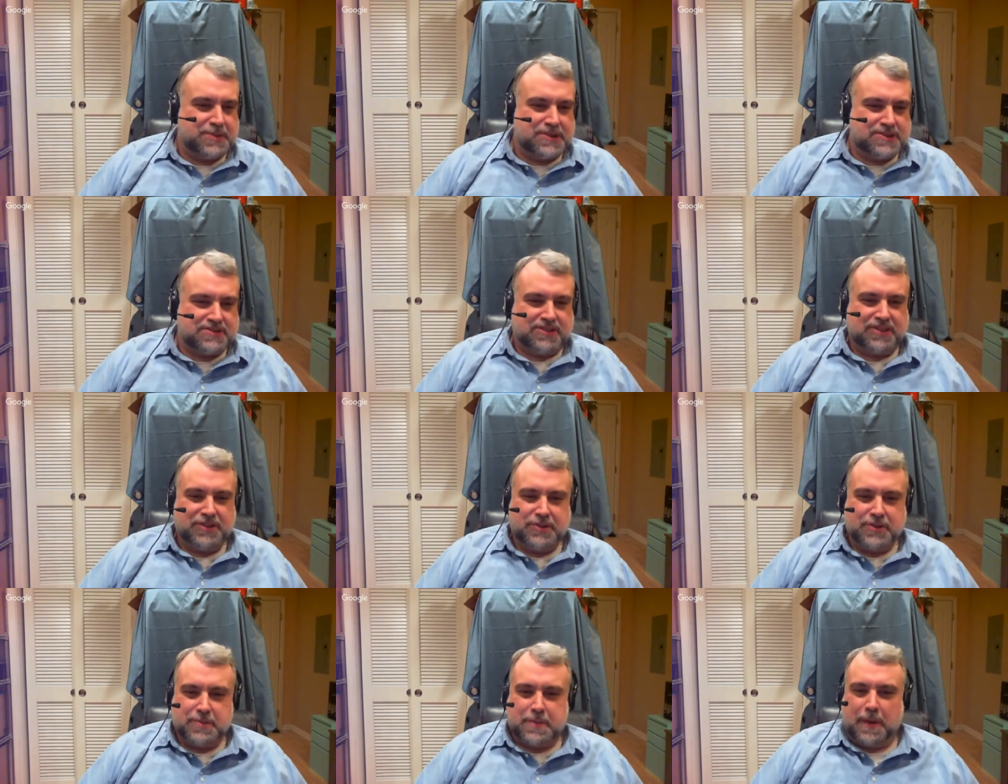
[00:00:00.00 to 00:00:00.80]
Mr.
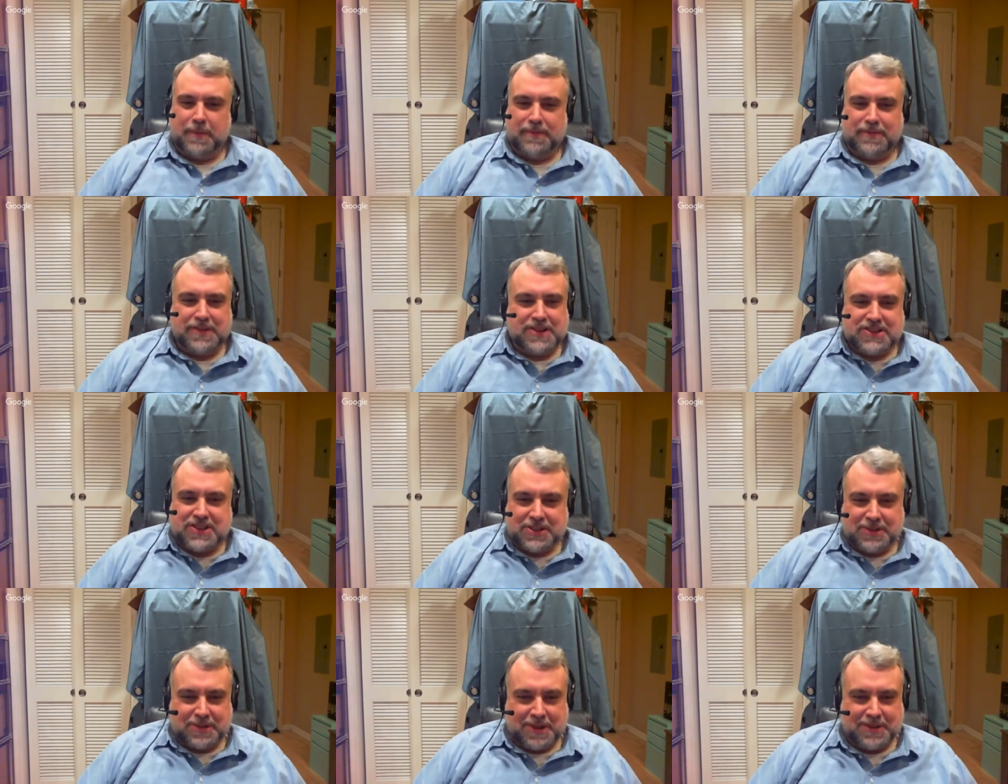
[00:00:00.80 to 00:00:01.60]
Lou with Pulp
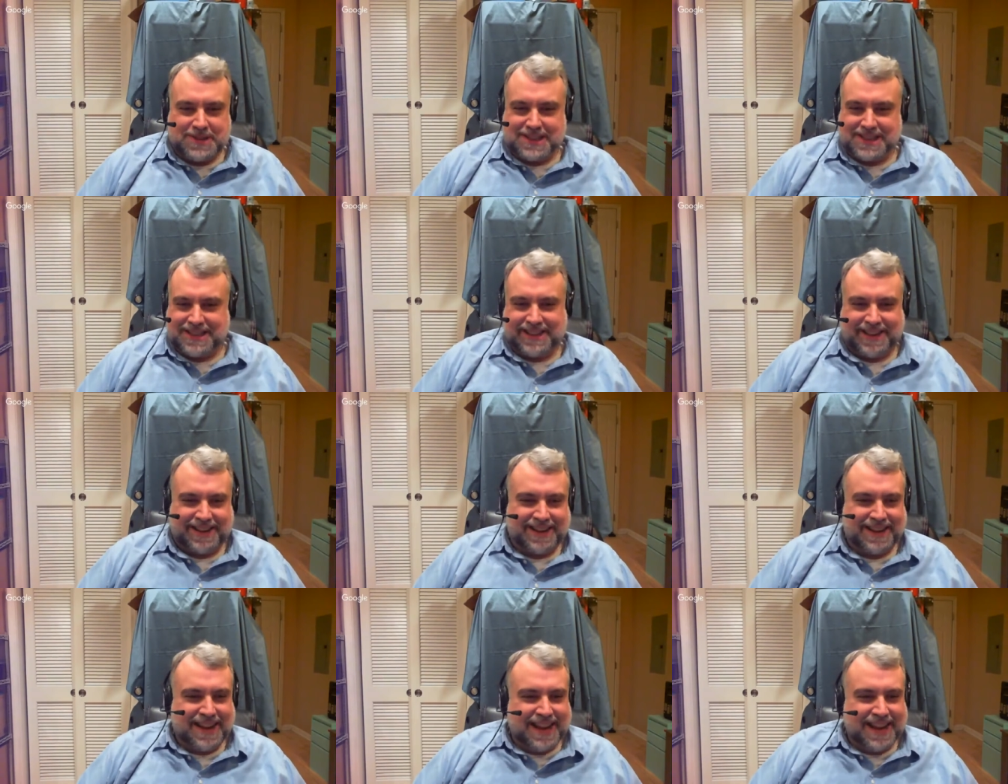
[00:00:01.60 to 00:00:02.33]
Fiction quotes in there.